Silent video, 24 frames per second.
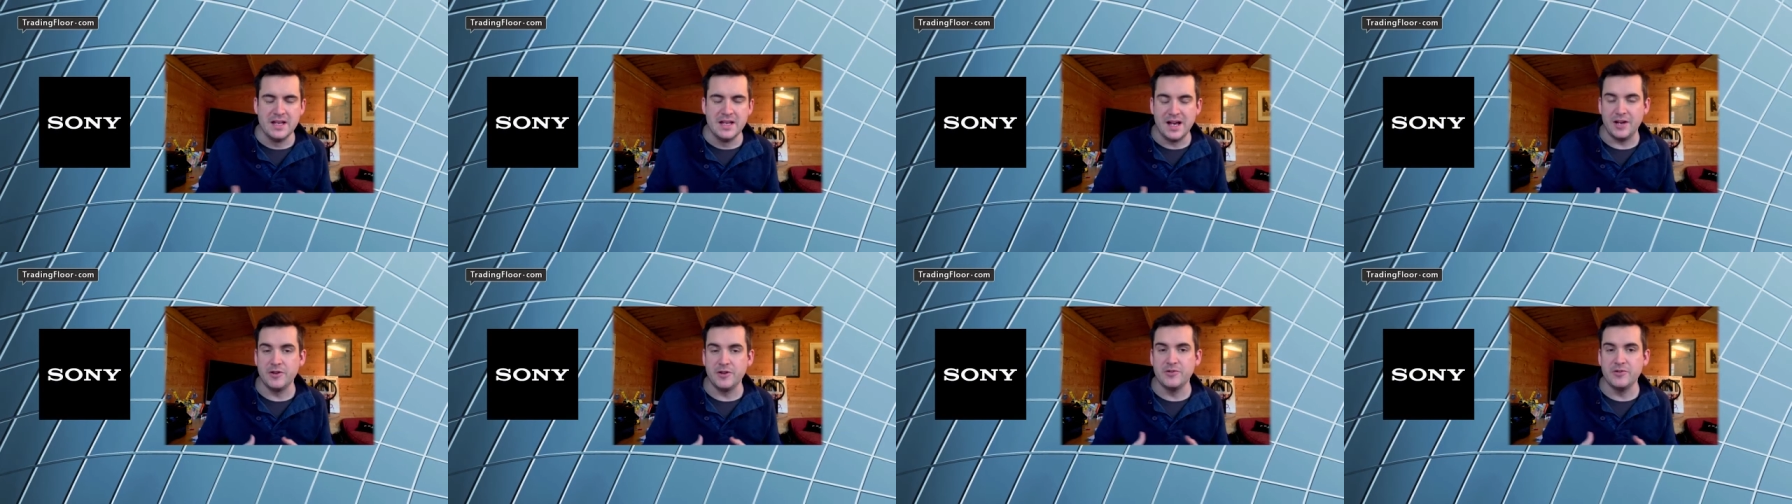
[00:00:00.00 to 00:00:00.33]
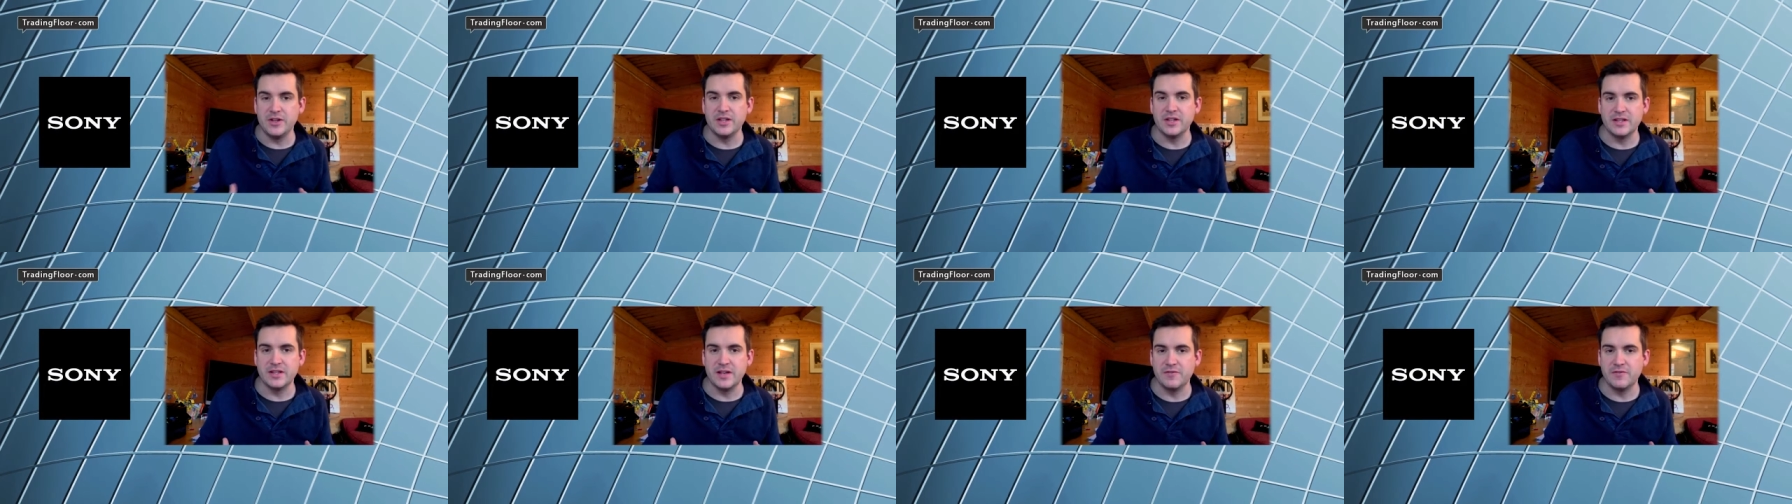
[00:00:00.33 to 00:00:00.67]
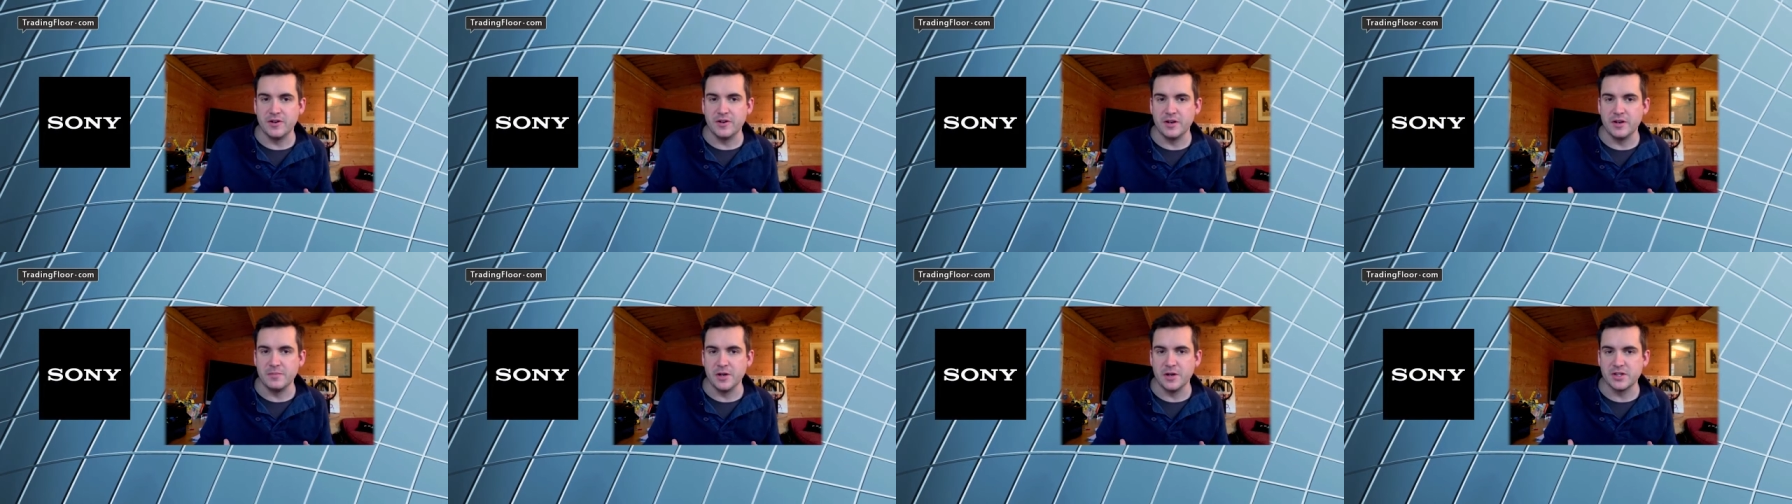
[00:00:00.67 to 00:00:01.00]
I don't think they're
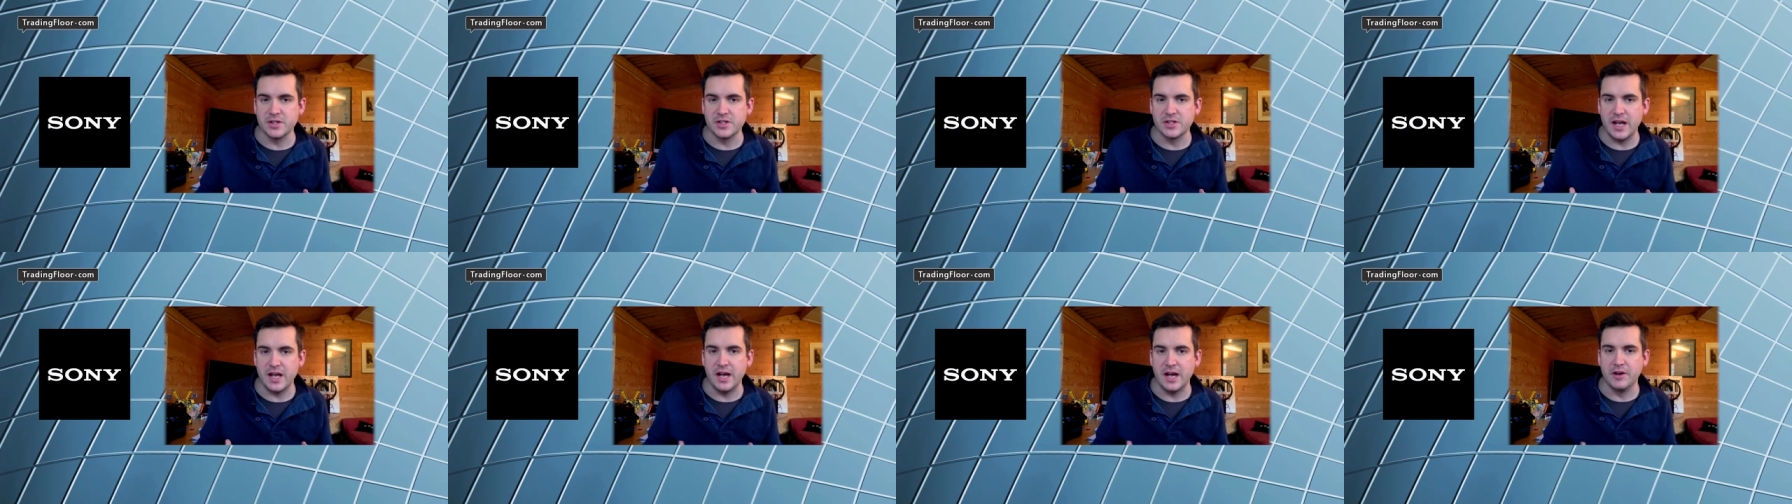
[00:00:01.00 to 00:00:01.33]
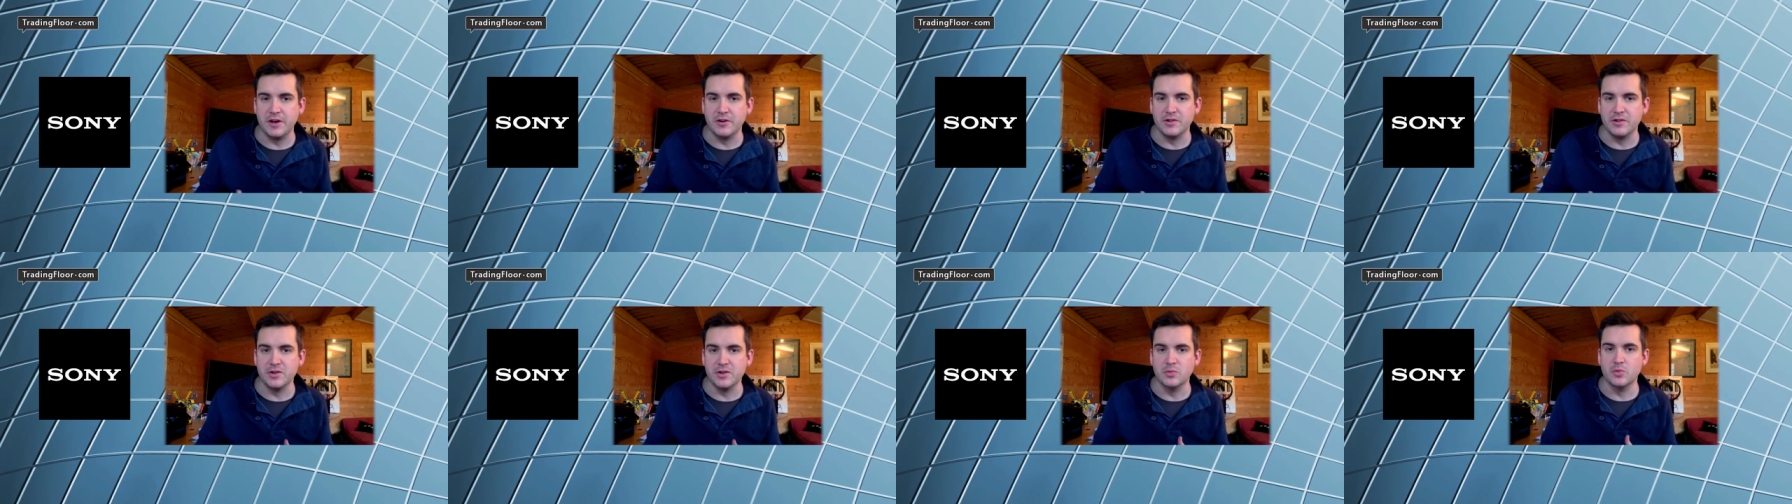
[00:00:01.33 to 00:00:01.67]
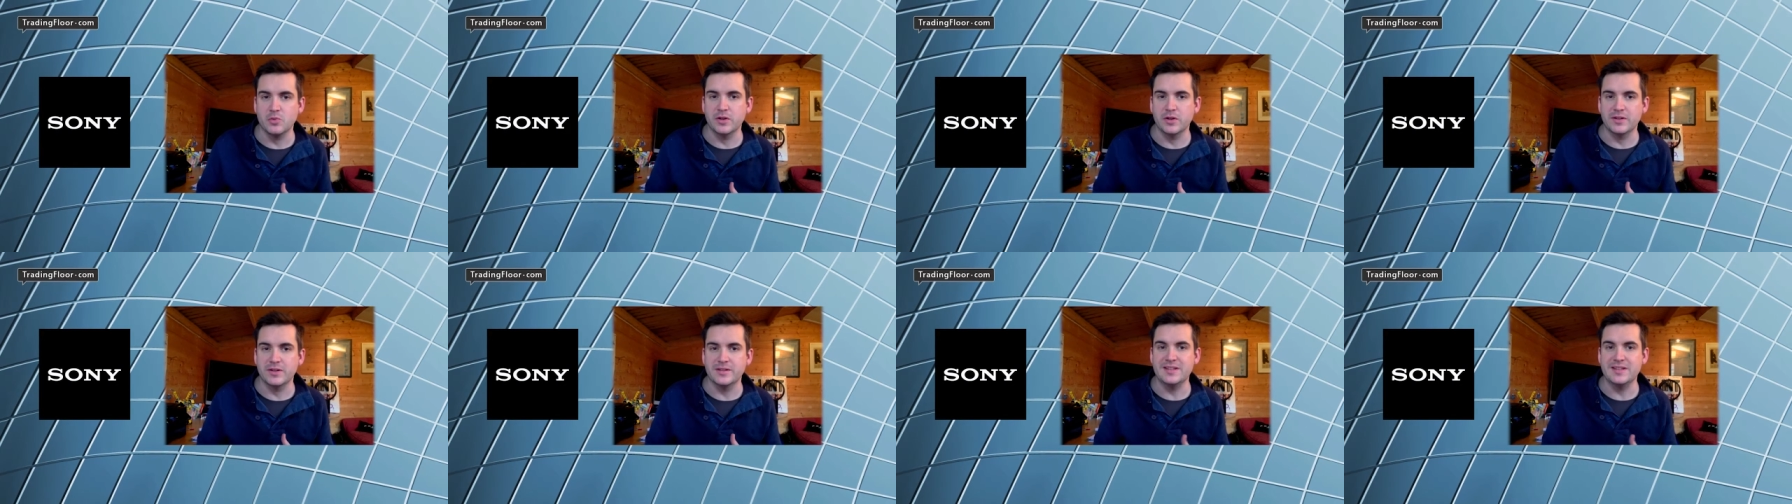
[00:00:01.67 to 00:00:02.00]
very much out of the
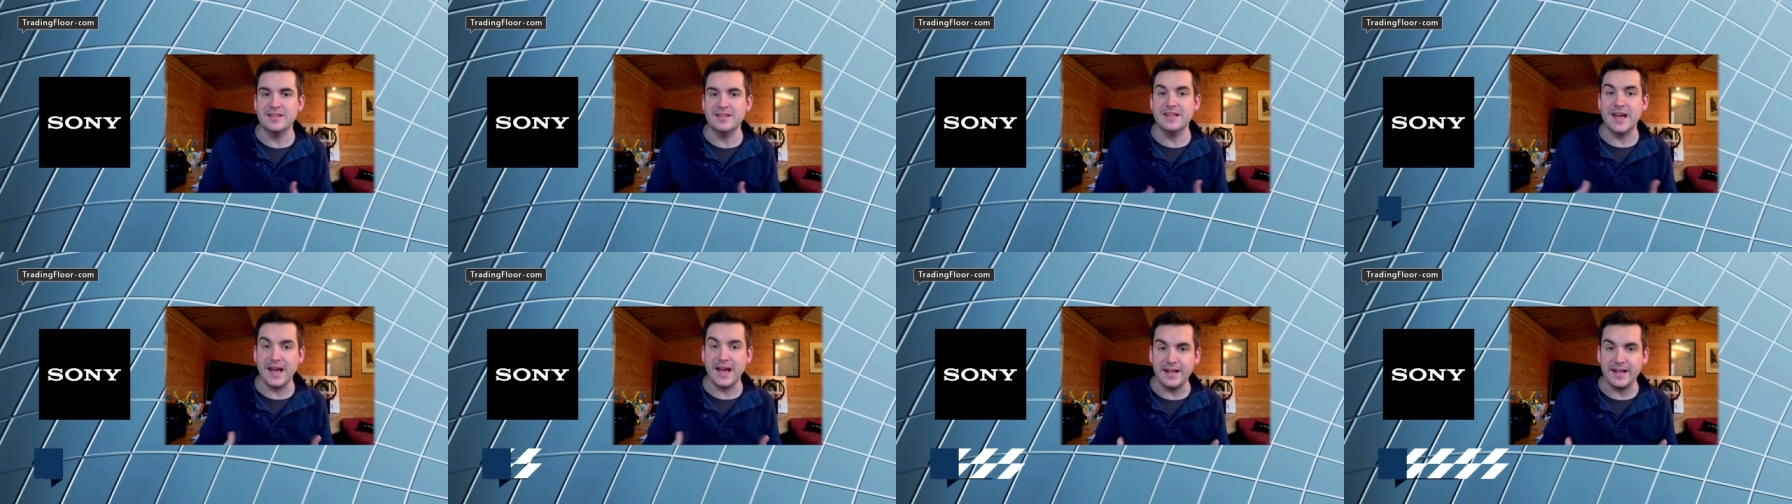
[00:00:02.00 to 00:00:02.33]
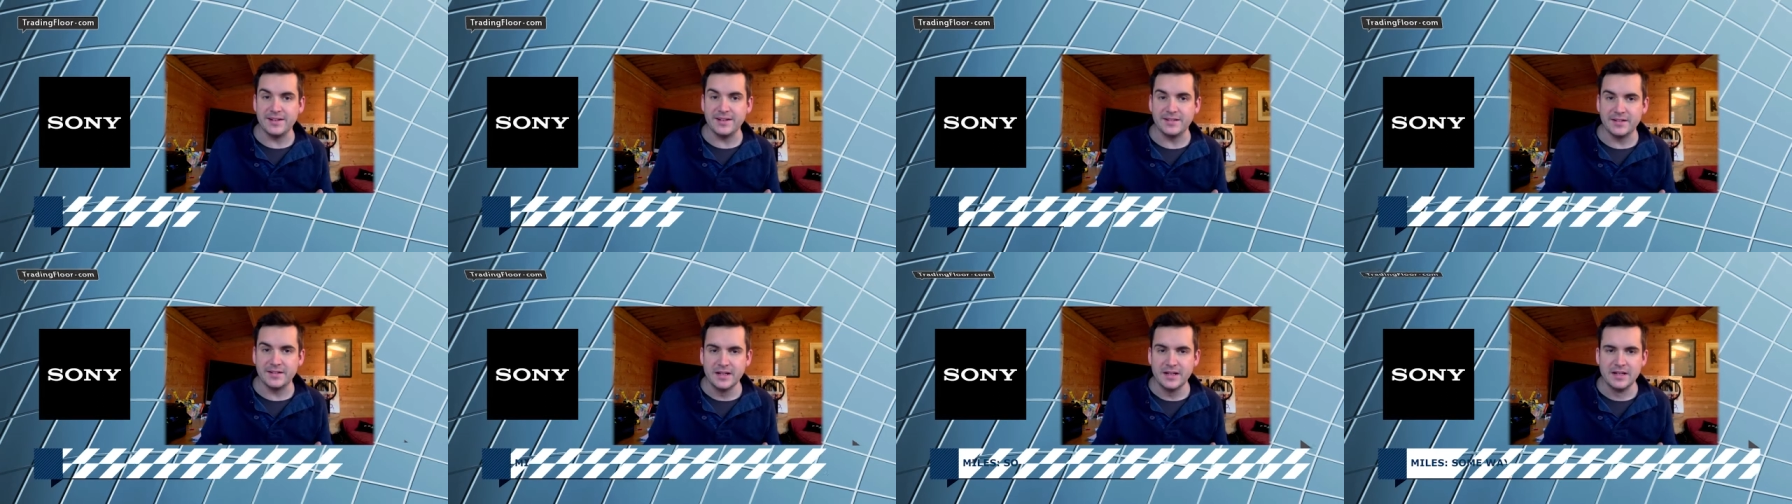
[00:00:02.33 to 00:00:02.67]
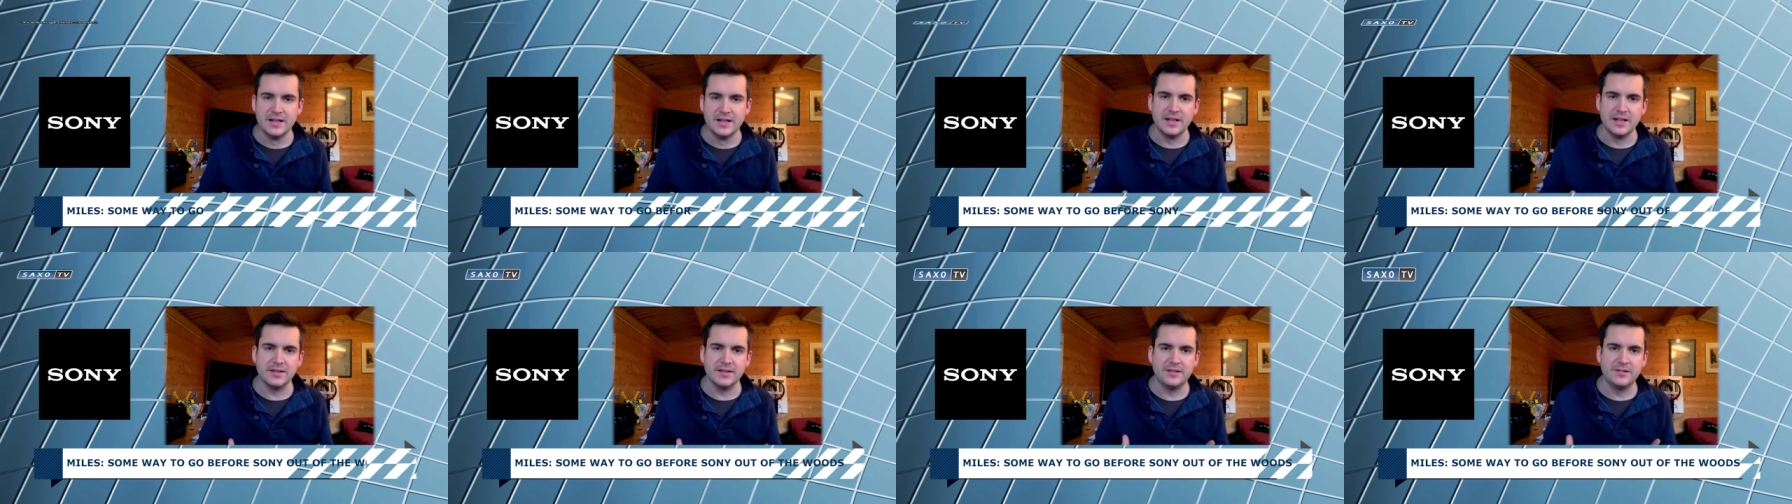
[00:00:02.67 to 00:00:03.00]
woods yet.